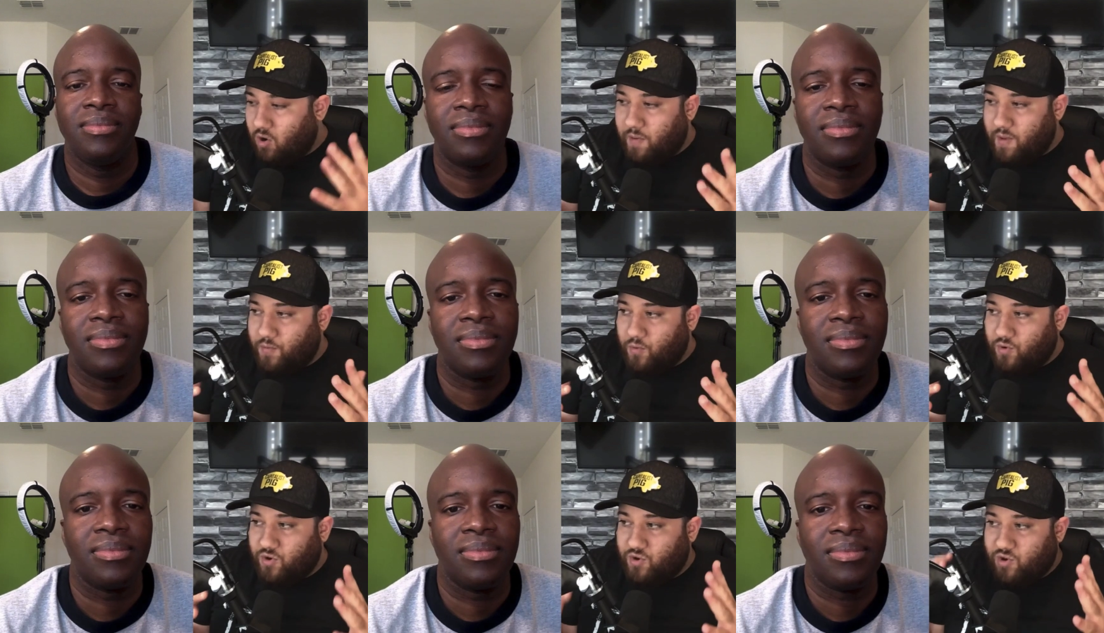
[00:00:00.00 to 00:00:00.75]
Speaker 1: lot of
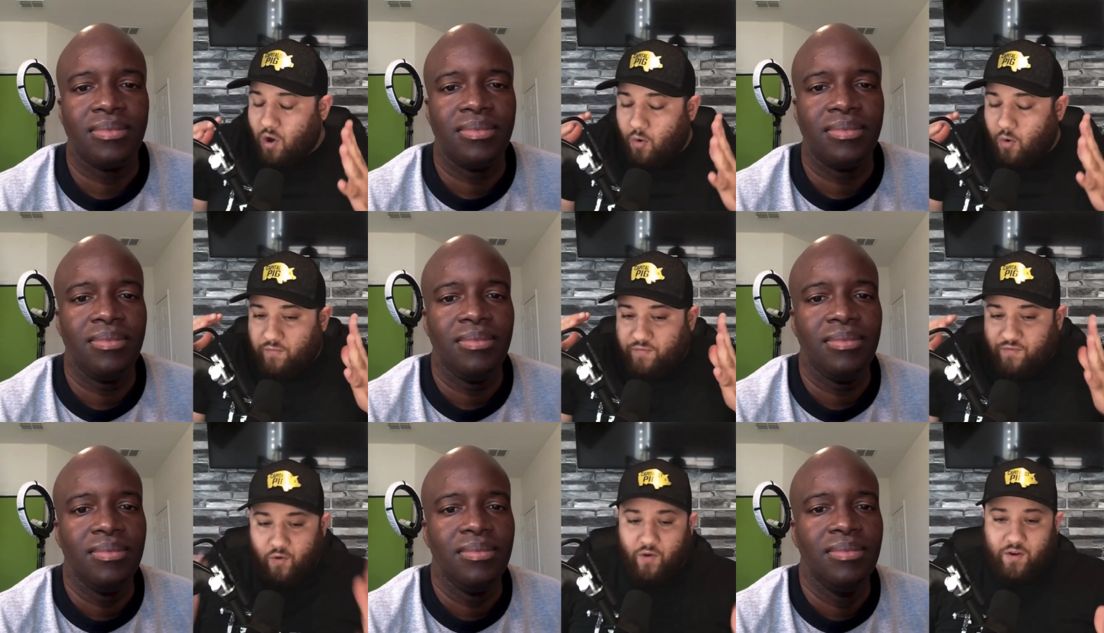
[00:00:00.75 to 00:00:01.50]
people can't
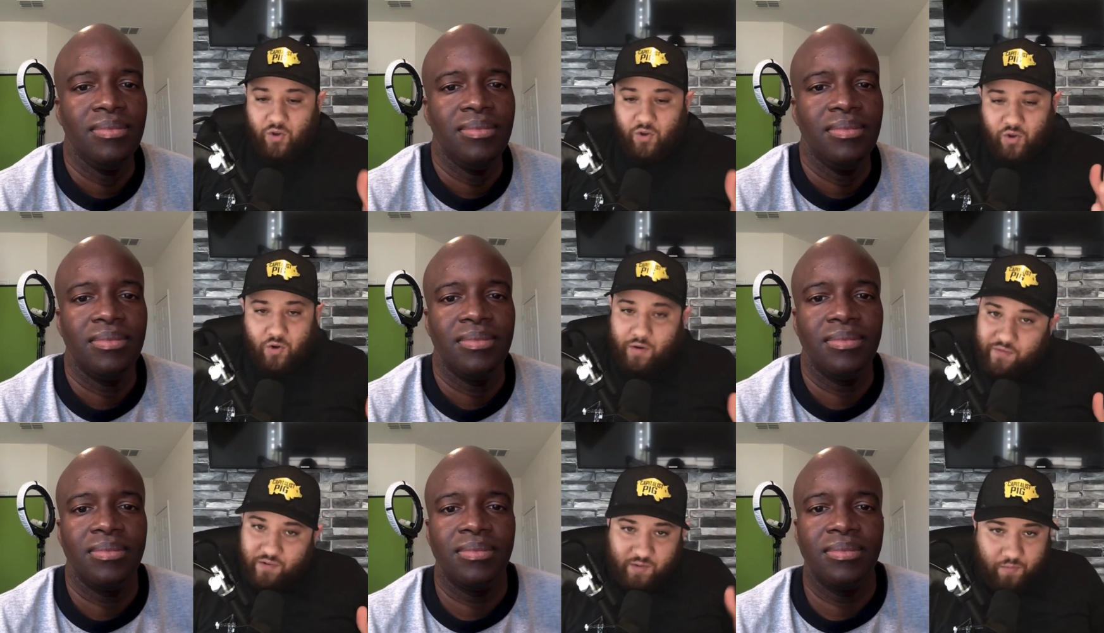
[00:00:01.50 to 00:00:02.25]
find a good
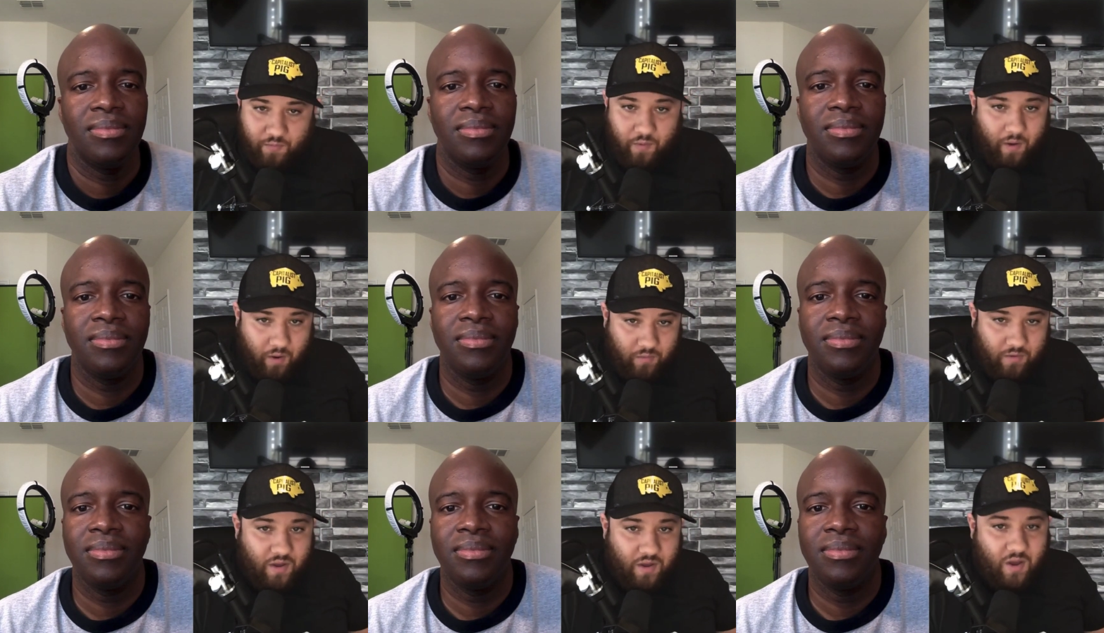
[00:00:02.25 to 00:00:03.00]
offer to
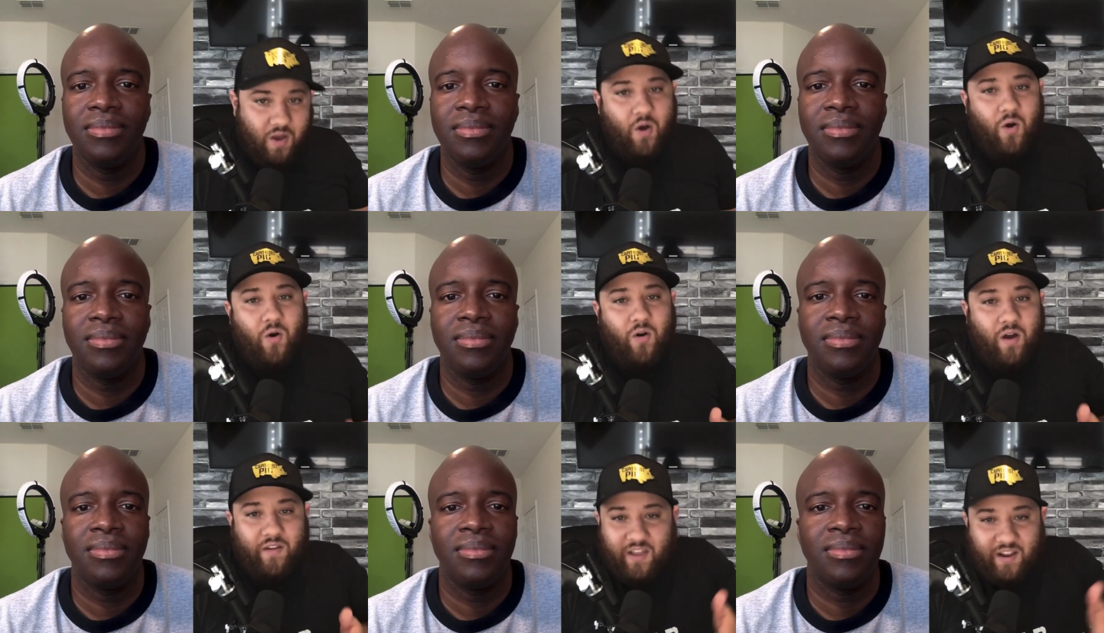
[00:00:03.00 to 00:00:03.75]
promote,
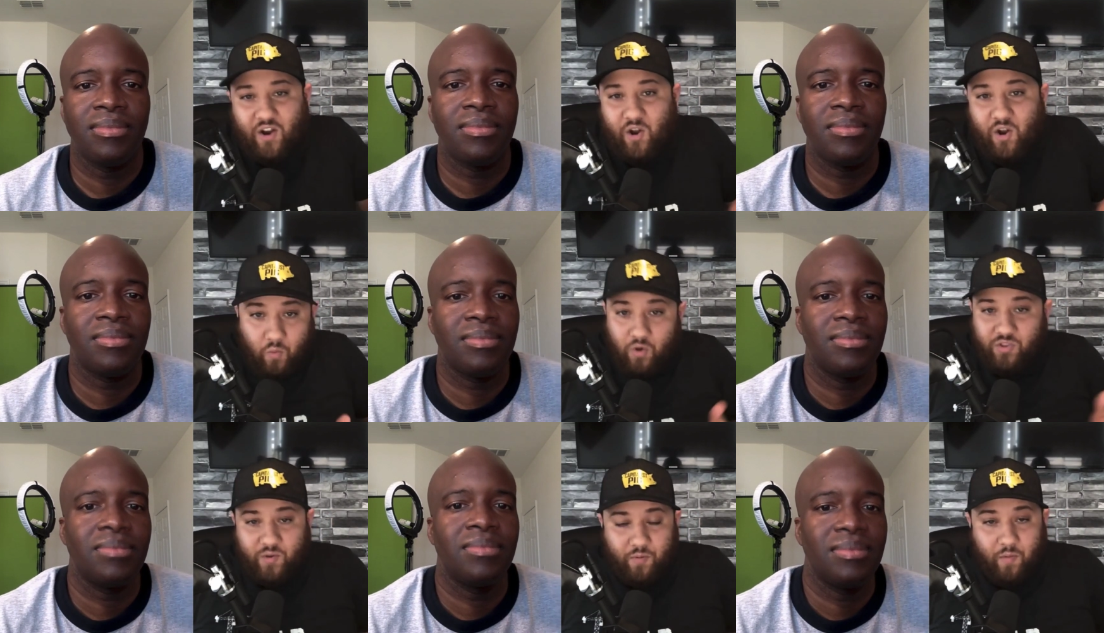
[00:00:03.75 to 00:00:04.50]
and they don't know
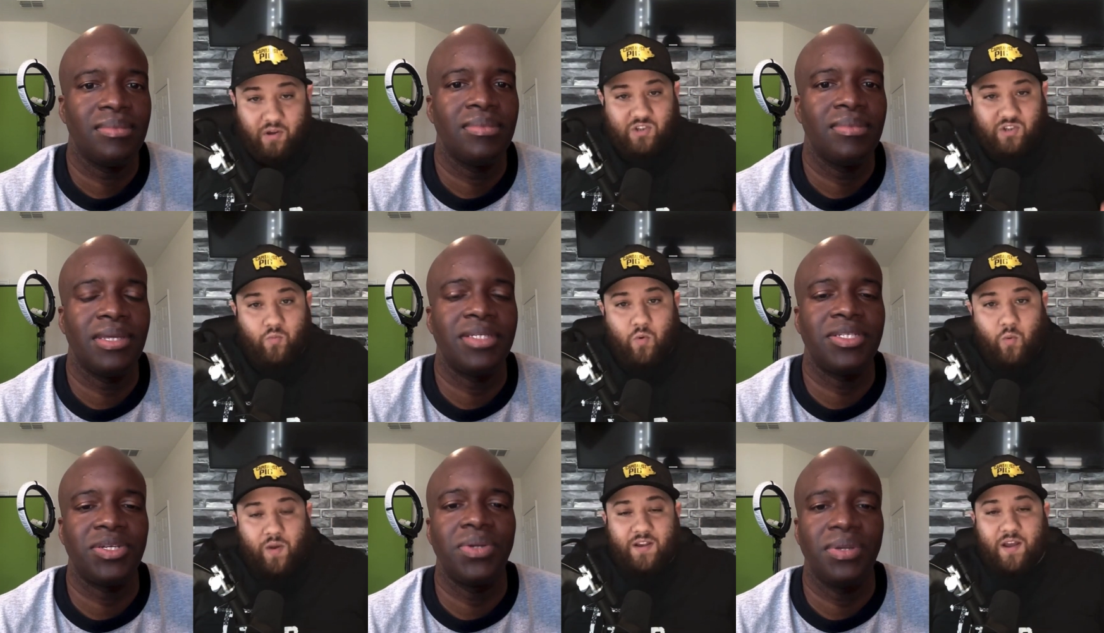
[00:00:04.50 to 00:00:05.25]
what to promote. So That's
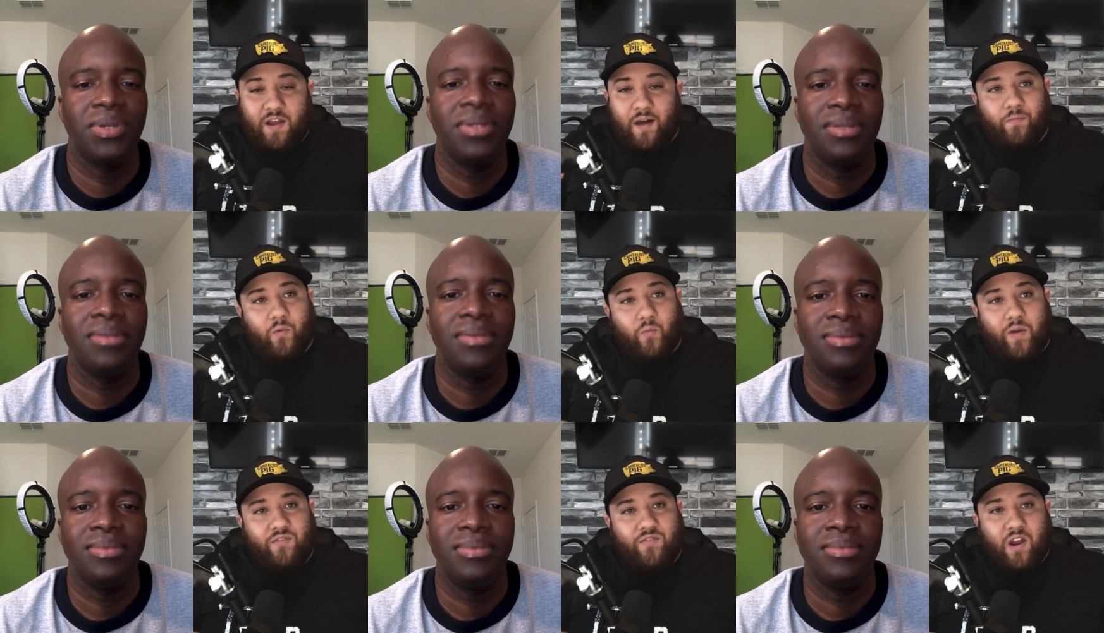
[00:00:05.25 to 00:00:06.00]
what true. we've done,
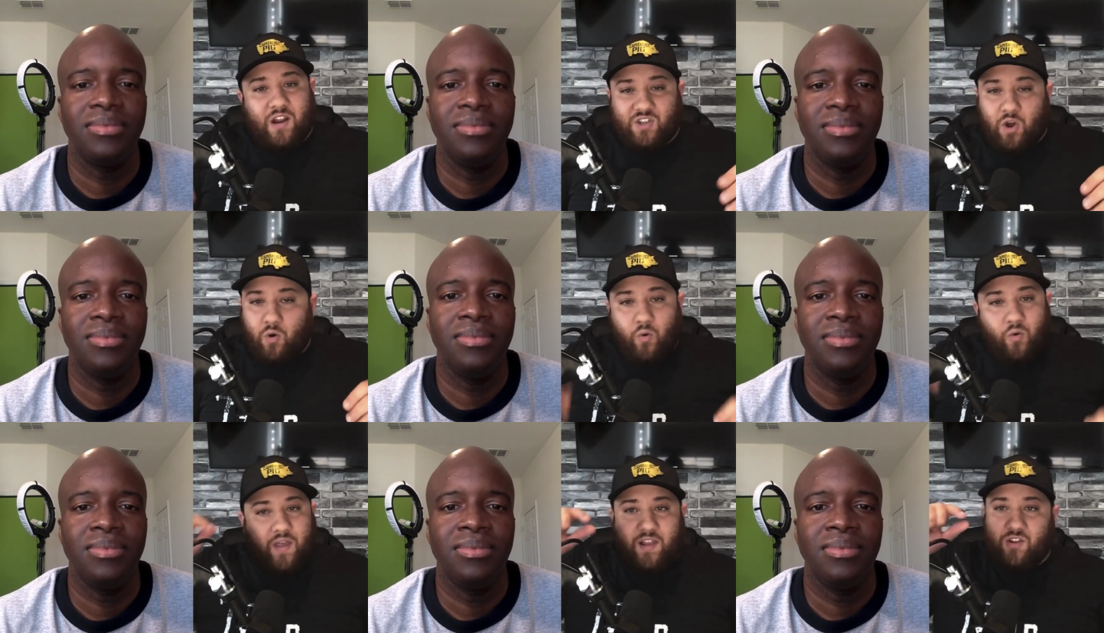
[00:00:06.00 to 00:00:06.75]
we've done it. So
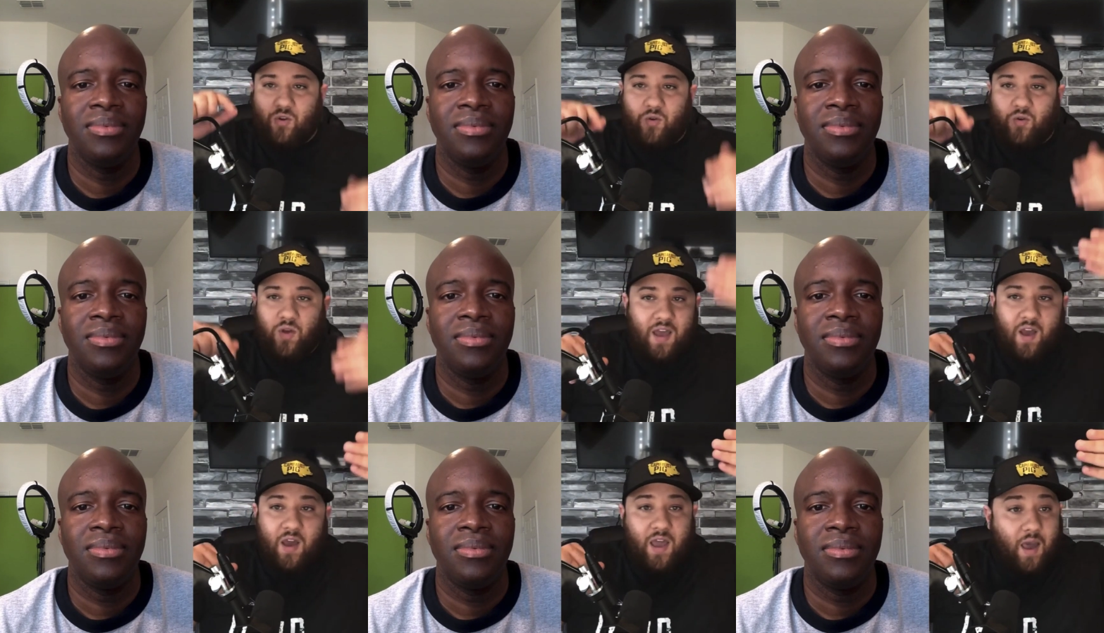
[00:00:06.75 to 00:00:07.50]
all they do,
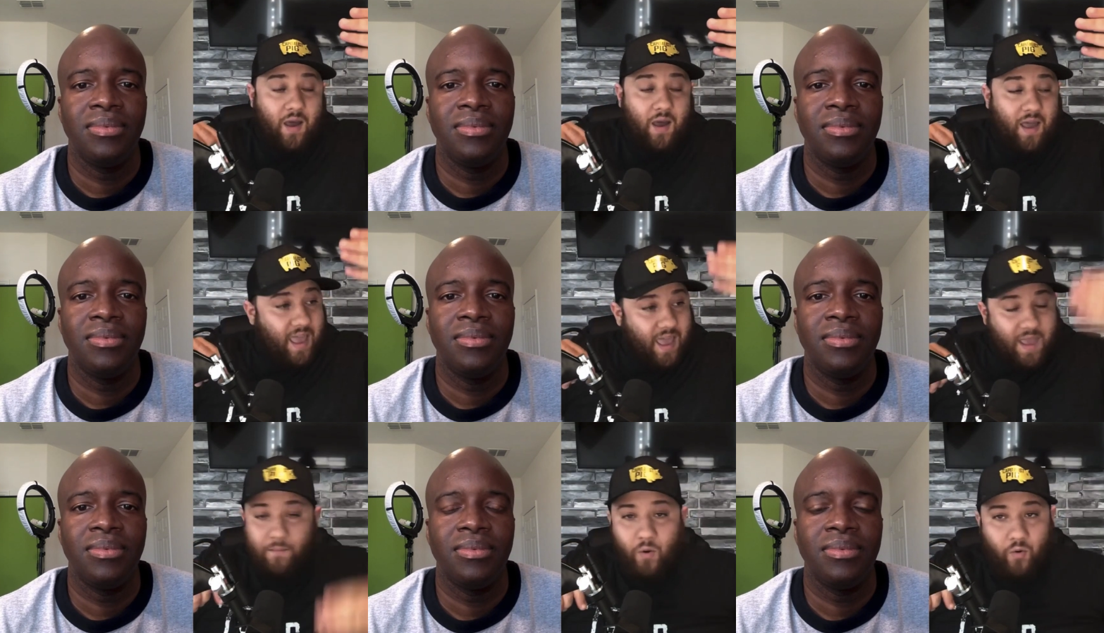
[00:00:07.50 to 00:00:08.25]
uh,
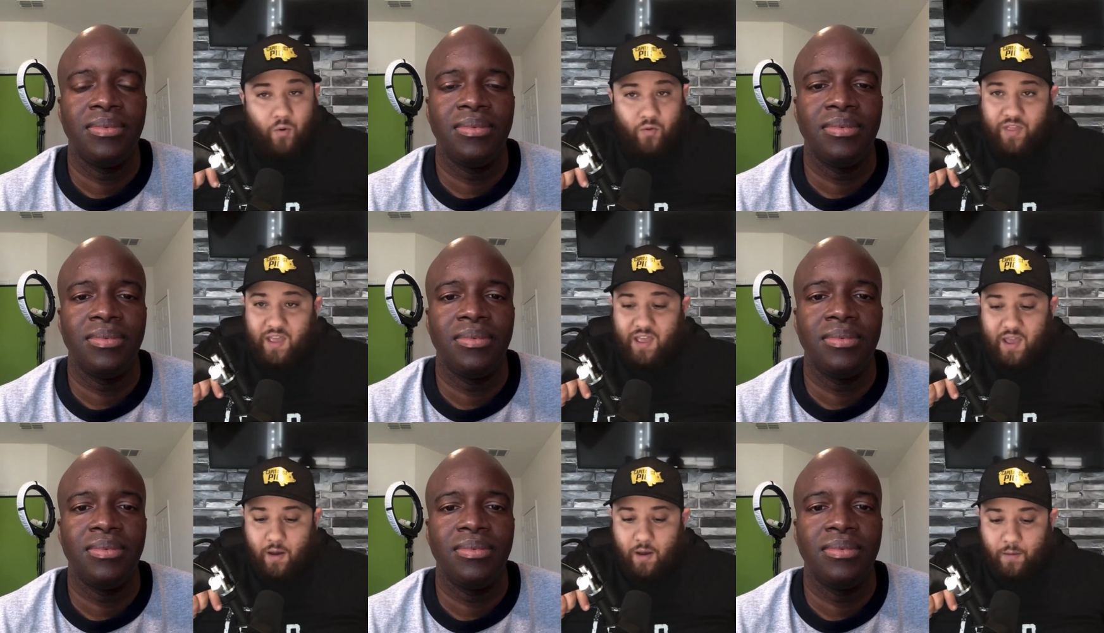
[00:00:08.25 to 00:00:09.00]
import
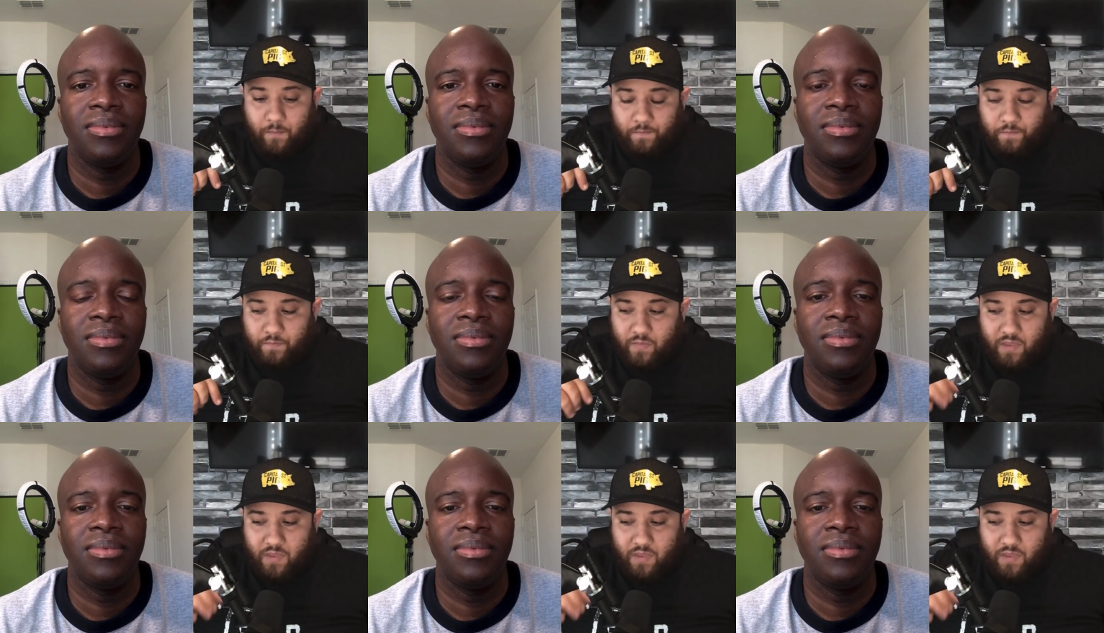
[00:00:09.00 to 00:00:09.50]
the um,